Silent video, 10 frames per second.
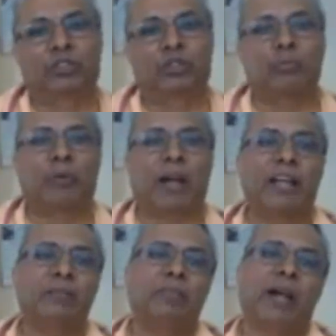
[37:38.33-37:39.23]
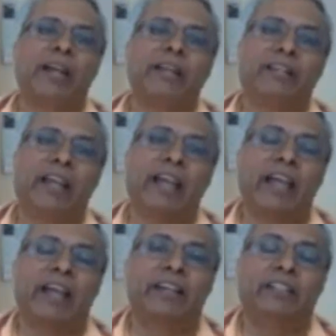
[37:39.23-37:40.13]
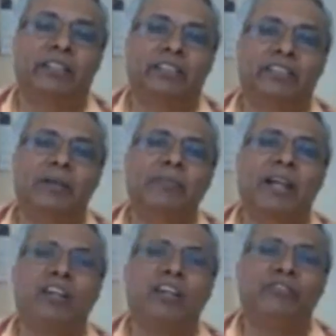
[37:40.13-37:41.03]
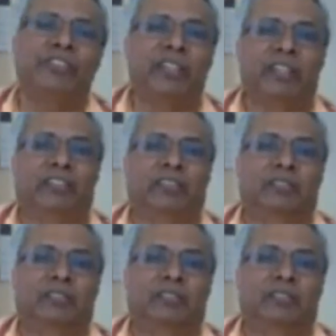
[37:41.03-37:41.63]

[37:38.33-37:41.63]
So my mind had some kind of feeling.